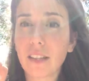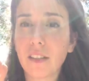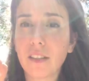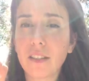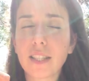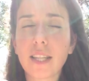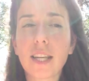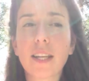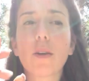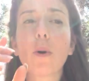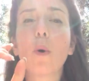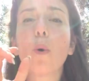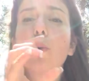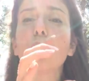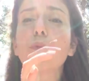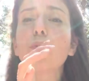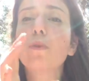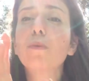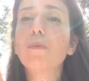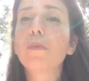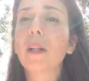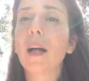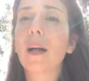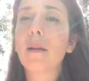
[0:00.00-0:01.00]
thing I'll say, the whole
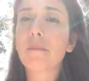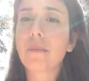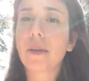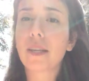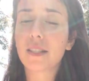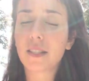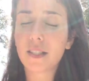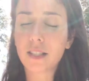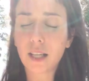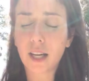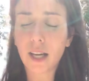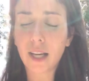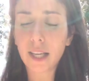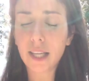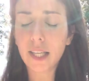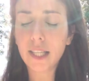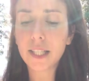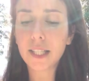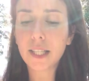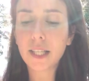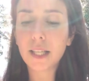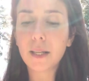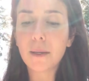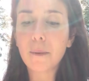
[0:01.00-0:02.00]
food plant-based
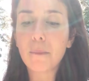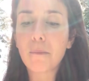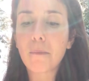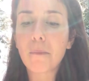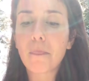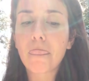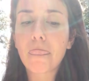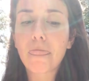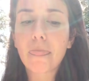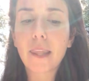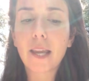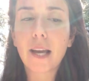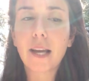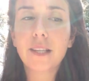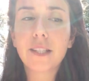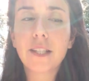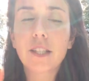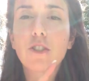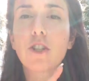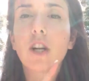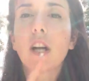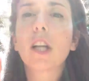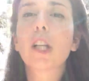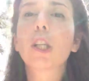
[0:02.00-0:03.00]
diet
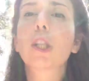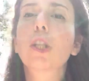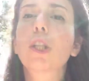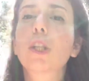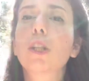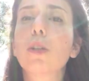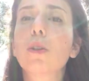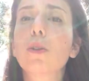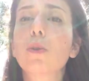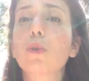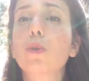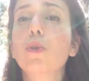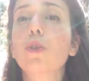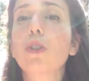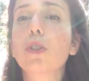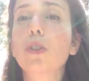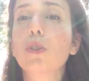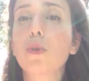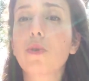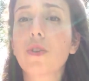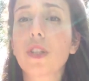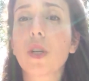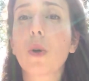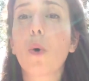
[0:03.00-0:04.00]
does not include
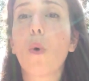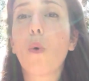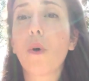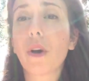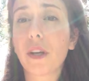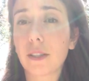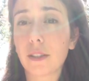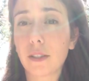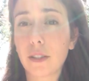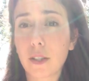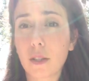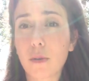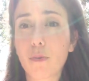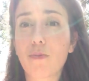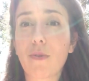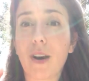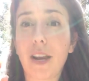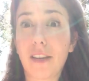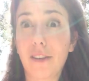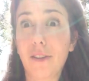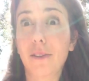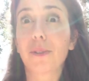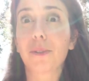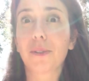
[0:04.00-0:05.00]
using oils
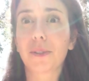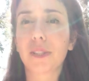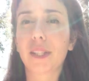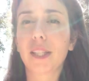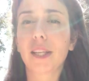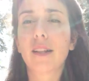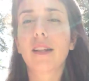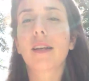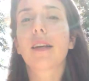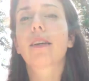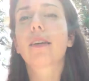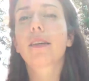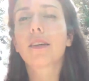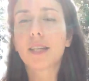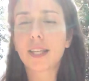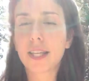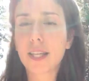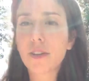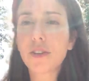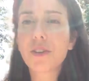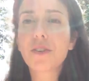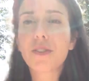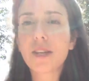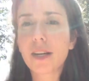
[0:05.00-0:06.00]
regularly. Like
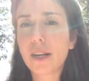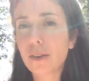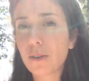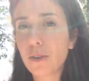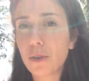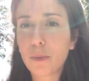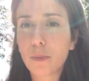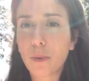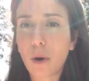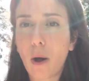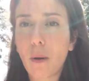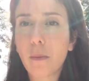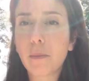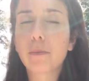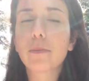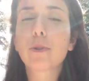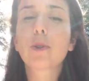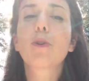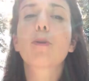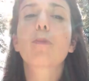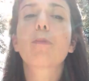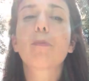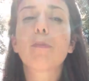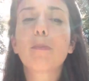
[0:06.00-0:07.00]
here and there, no problem.
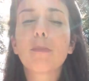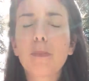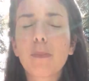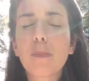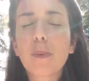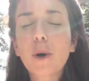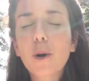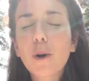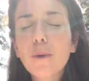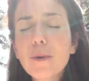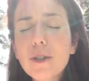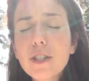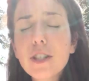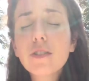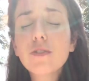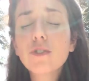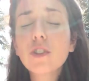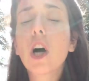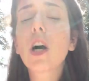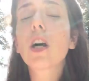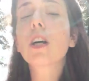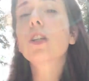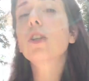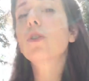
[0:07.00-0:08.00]
So the purpose of
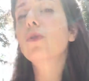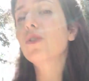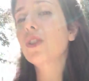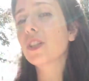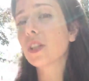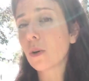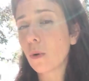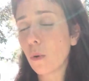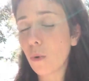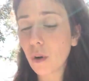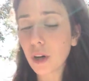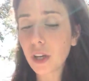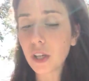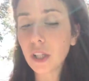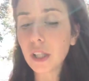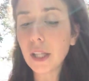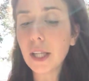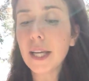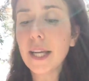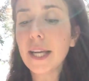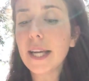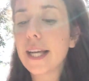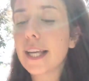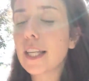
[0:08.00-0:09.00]
not using oil
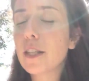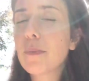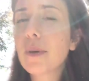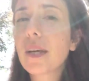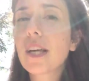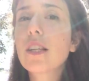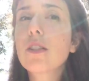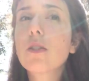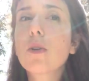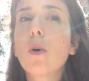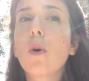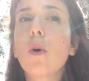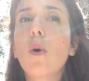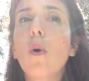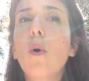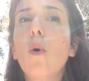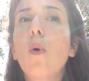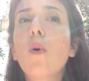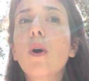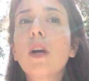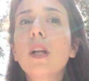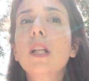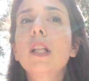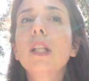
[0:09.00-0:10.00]
is because
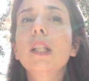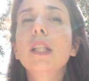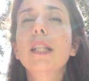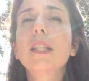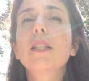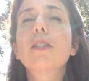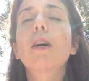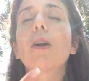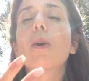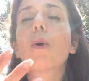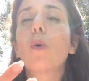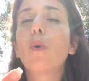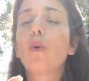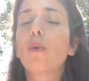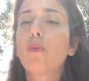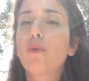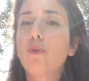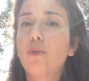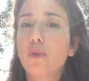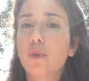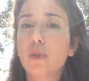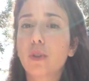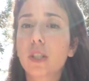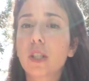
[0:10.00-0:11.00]
oil is not a whole
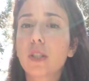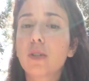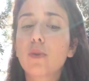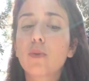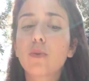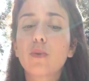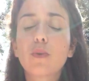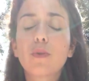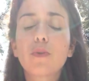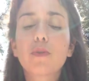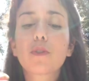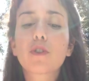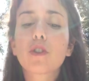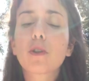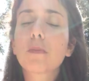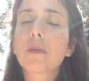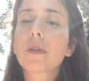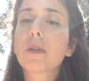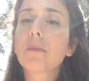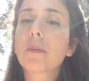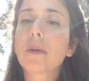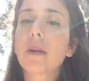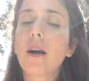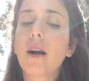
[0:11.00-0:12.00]
food. You've stripped
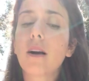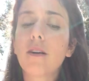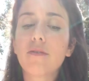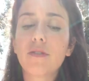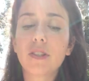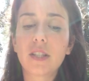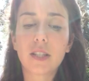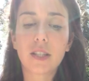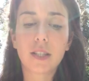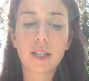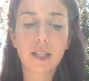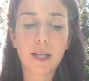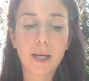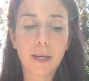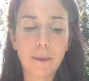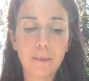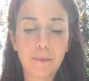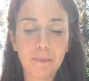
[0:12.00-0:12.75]
it of its